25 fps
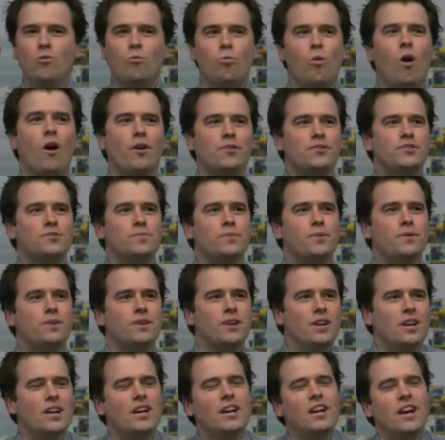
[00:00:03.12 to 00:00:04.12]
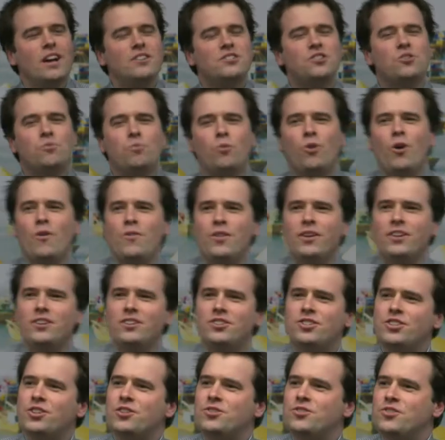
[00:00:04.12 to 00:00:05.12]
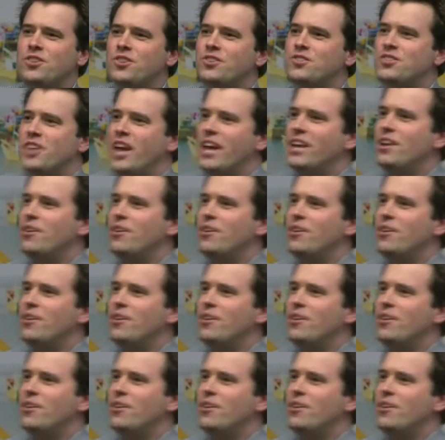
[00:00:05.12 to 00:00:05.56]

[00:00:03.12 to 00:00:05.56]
WASP. It's a word that induces a